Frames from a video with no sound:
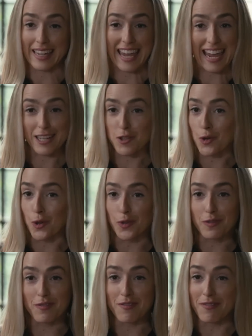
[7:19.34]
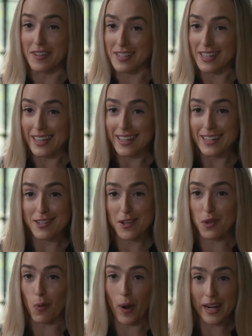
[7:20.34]
canceled visit to
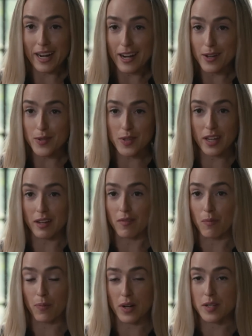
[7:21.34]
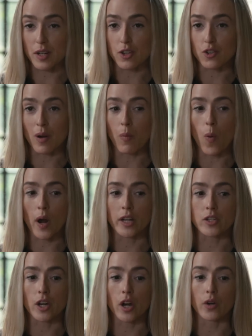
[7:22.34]
the White House that President Trump wanted
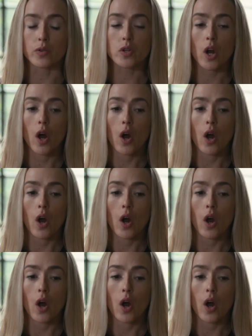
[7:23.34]
to host.